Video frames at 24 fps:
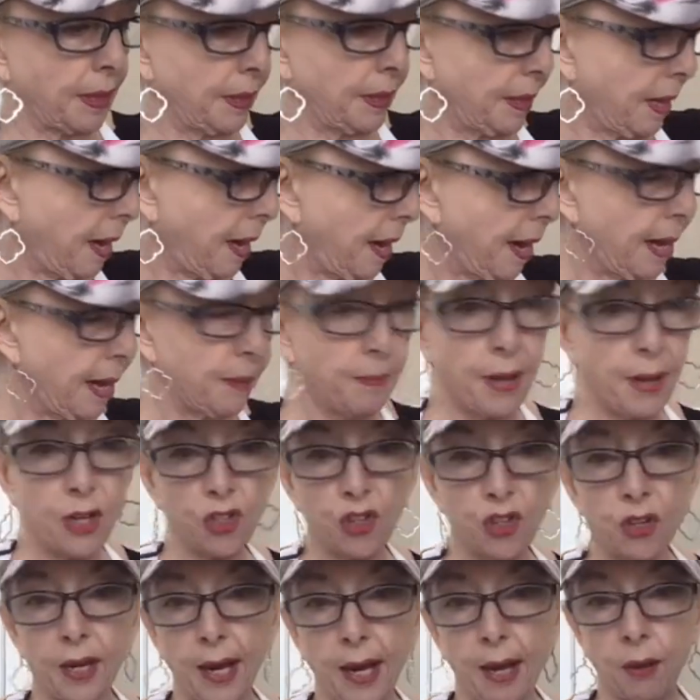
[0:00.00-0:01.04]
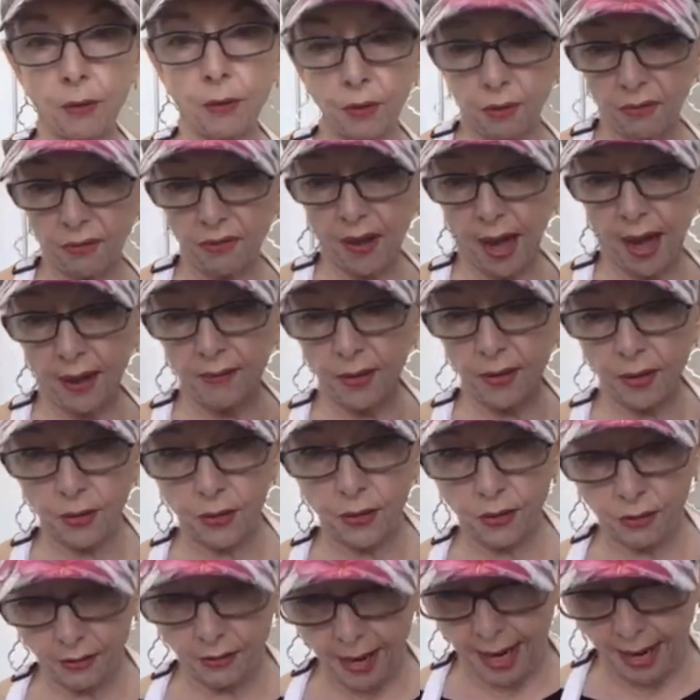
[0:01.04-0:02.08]
I measured out
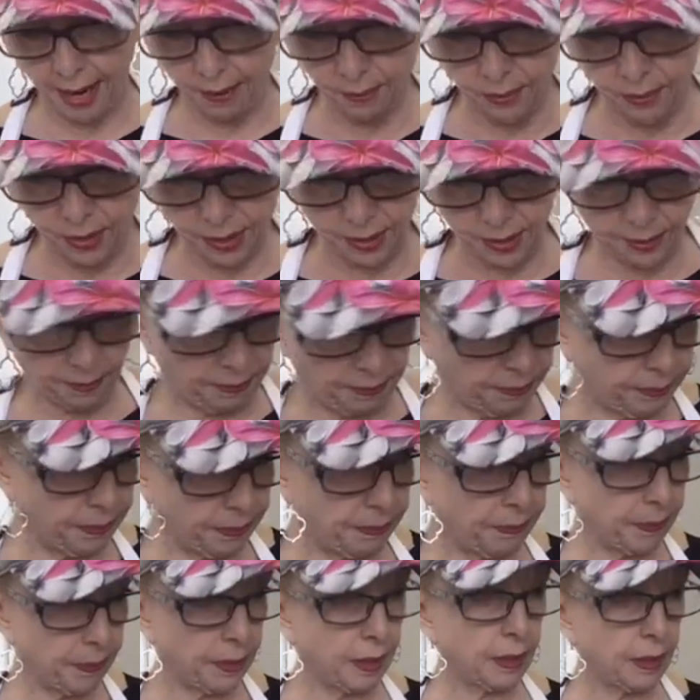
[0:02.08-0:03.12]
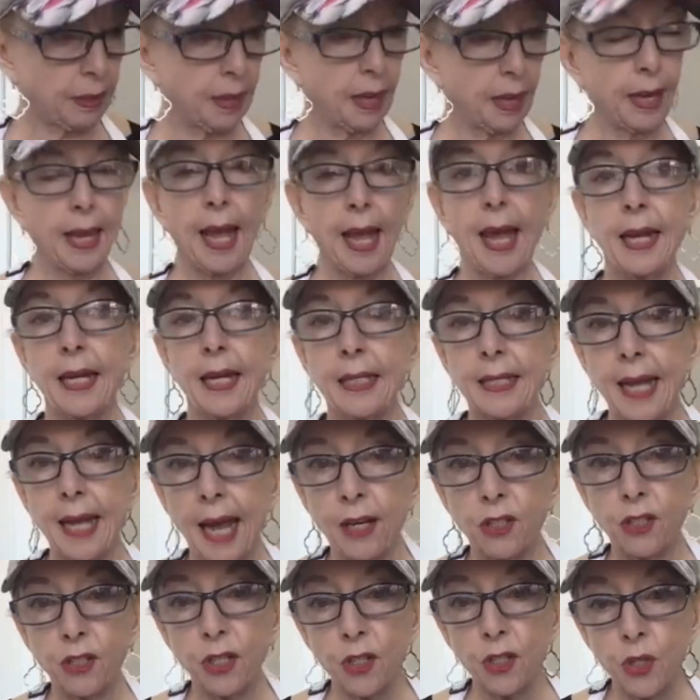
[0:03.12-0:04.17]
500 grams, and it's
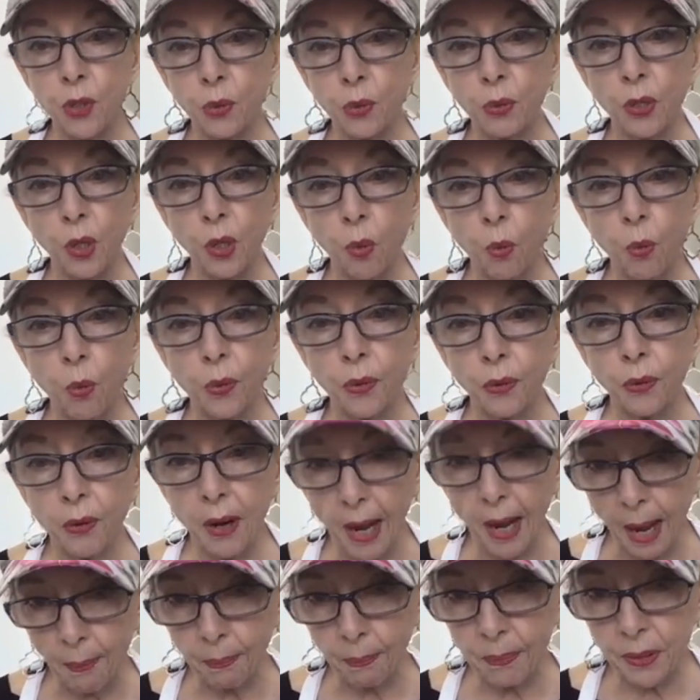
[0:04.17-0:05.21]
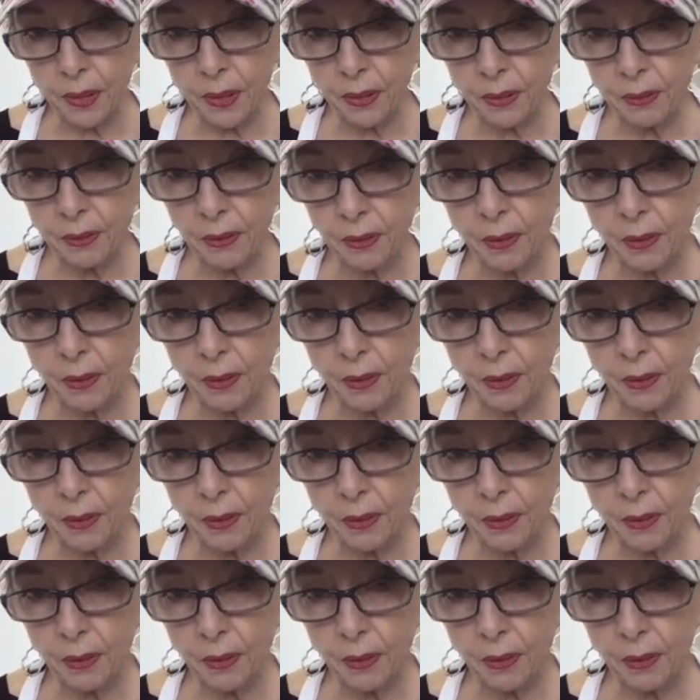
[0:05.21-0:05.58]
actually 2 1/4 cups.